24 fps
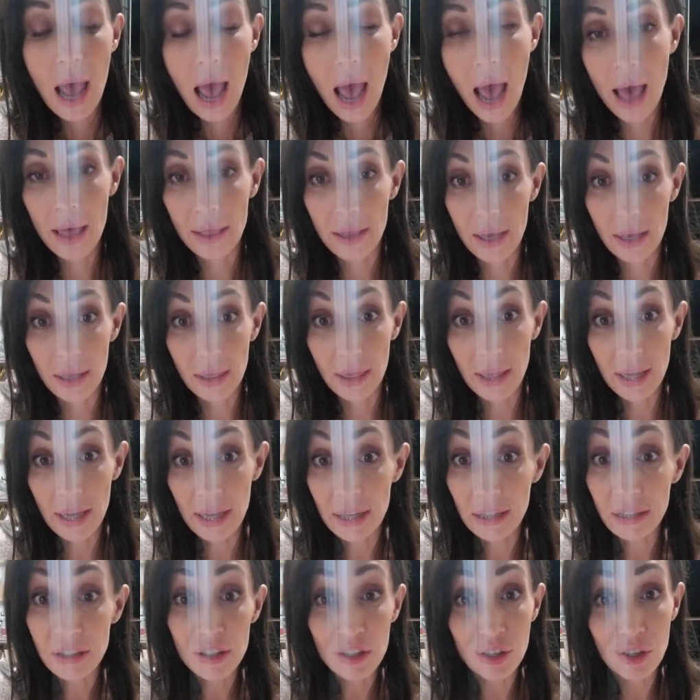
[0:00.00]
And then
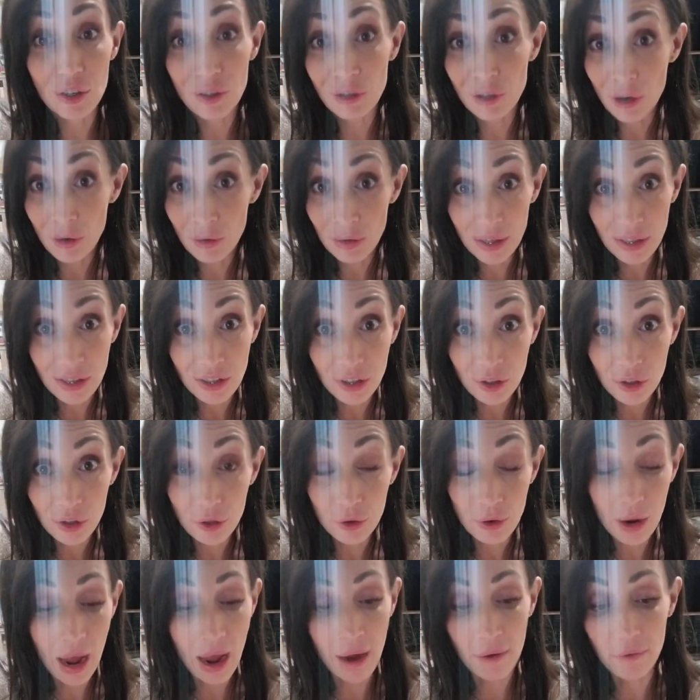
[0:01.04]
this, you don't need to
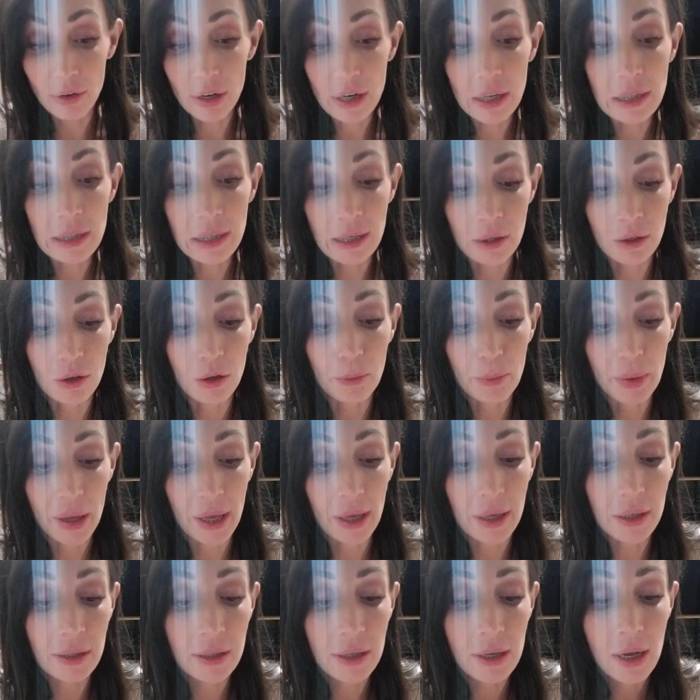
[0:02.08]
glue every single
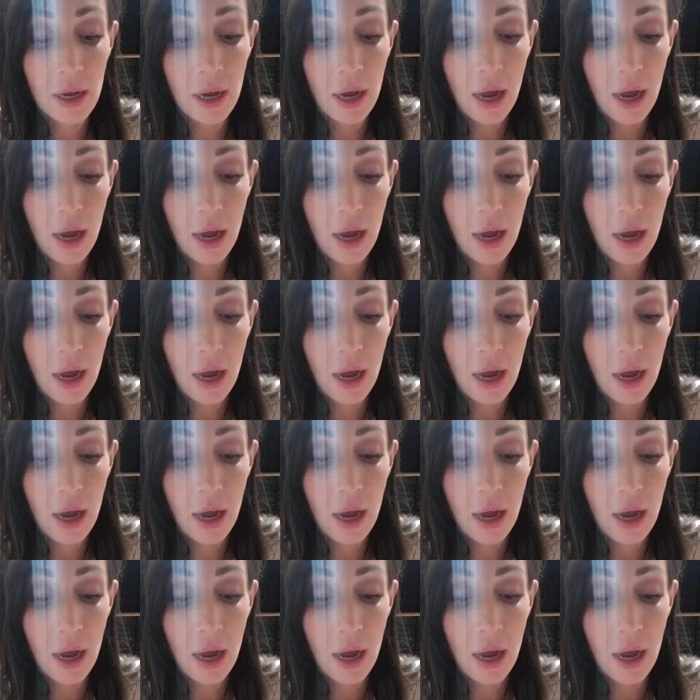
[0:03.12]
piece.